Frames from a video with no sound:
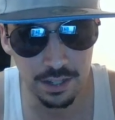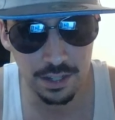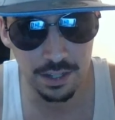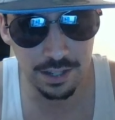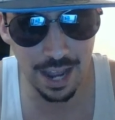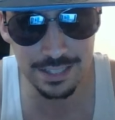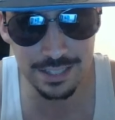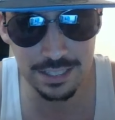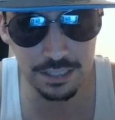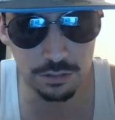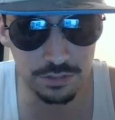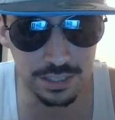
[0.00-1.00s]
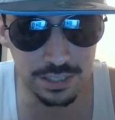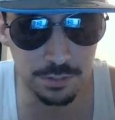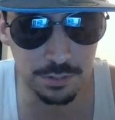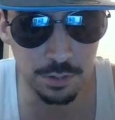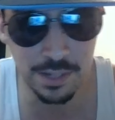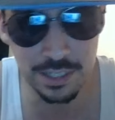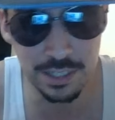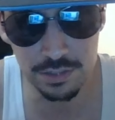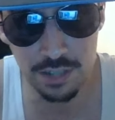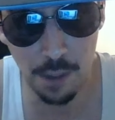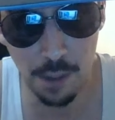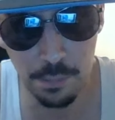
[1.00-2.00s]
And I just don't see the momentum
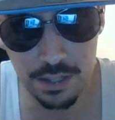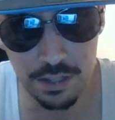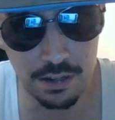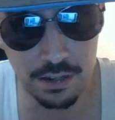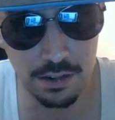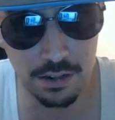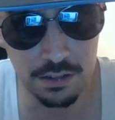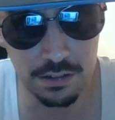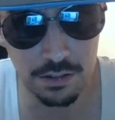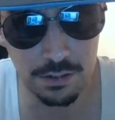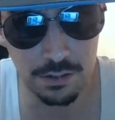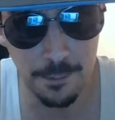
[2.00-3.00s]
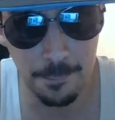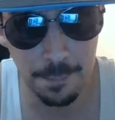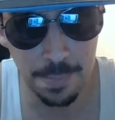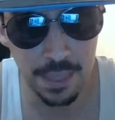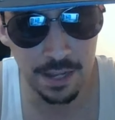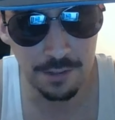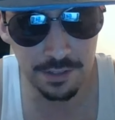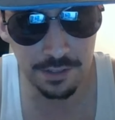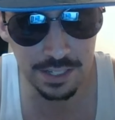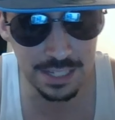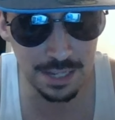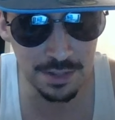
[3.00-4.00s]
stopping here. I feel
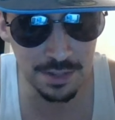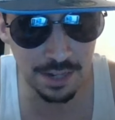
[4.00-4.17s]
like Damian